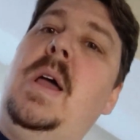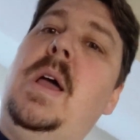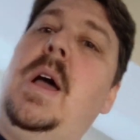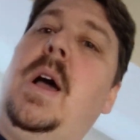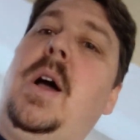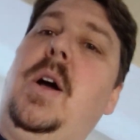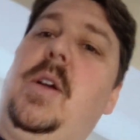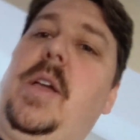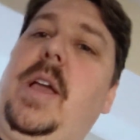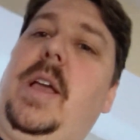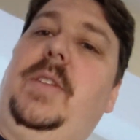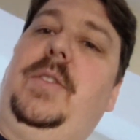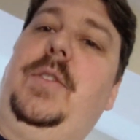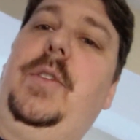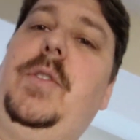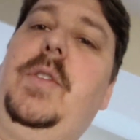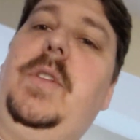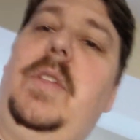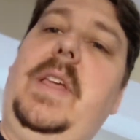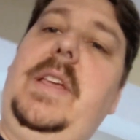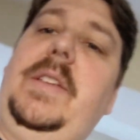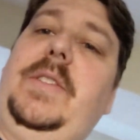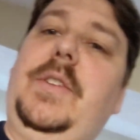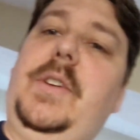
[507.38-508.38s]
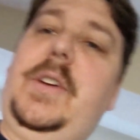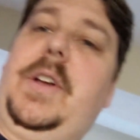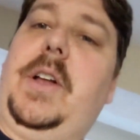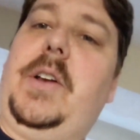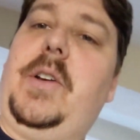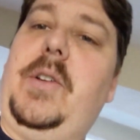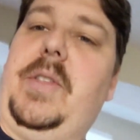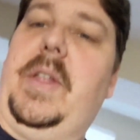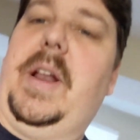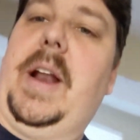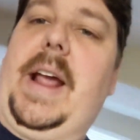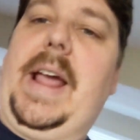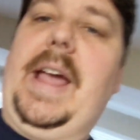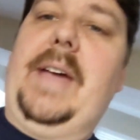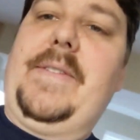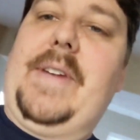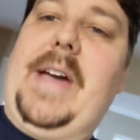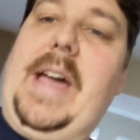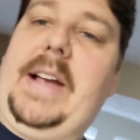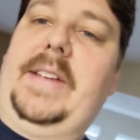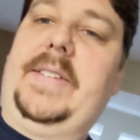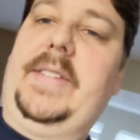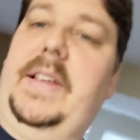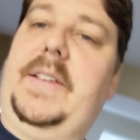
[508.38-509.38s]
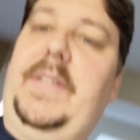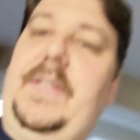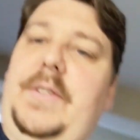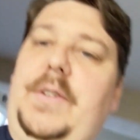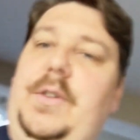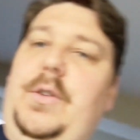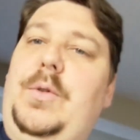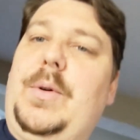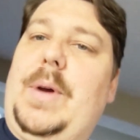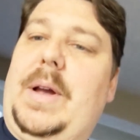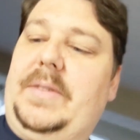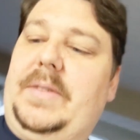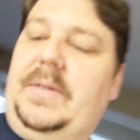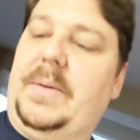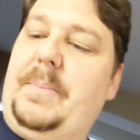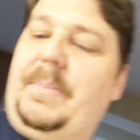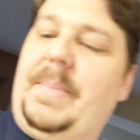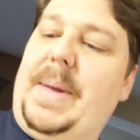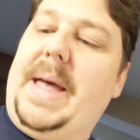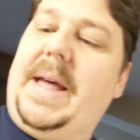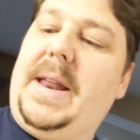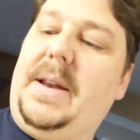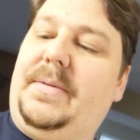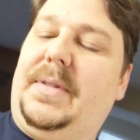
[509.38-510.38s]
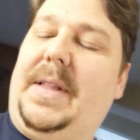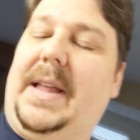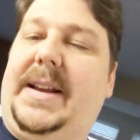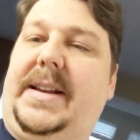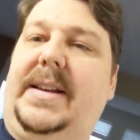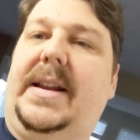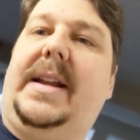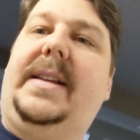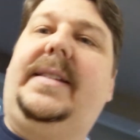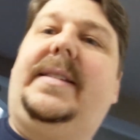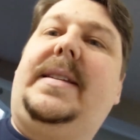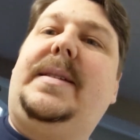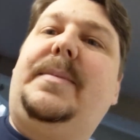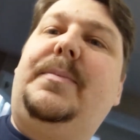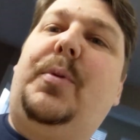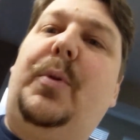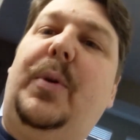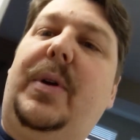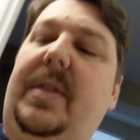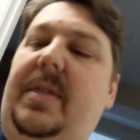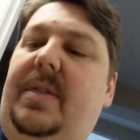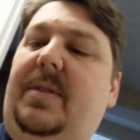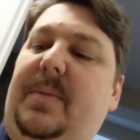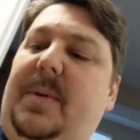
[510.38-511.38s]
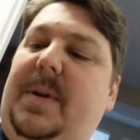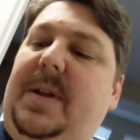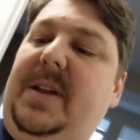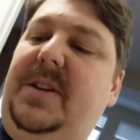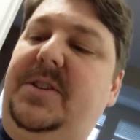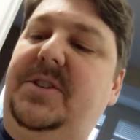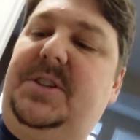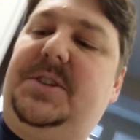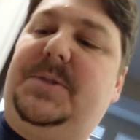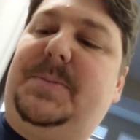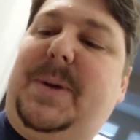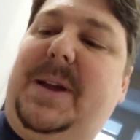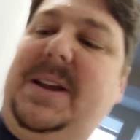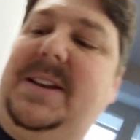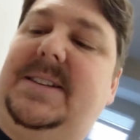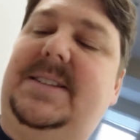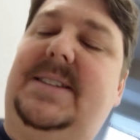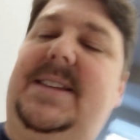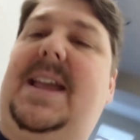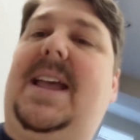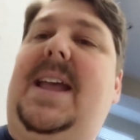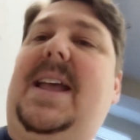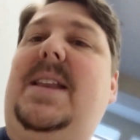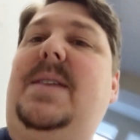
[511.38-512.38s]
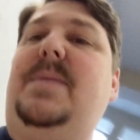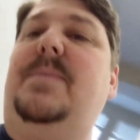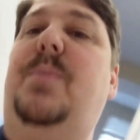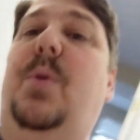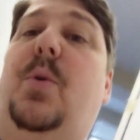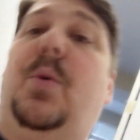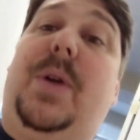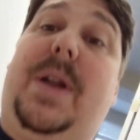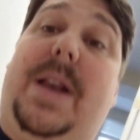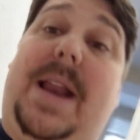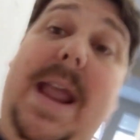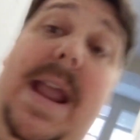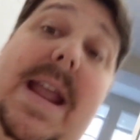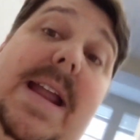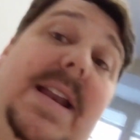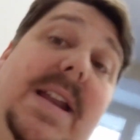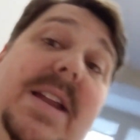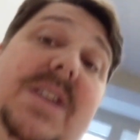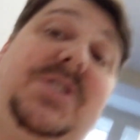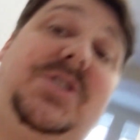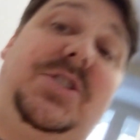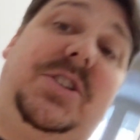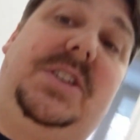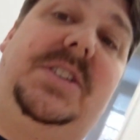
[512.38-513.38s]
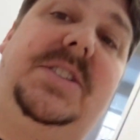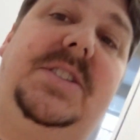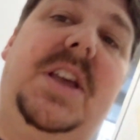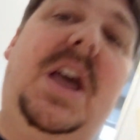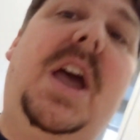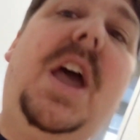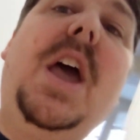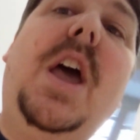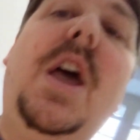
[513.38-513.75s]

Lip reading: Okay, so the laser cutter that I have access to has a bed of like 19.3 inches by 10.8 inches.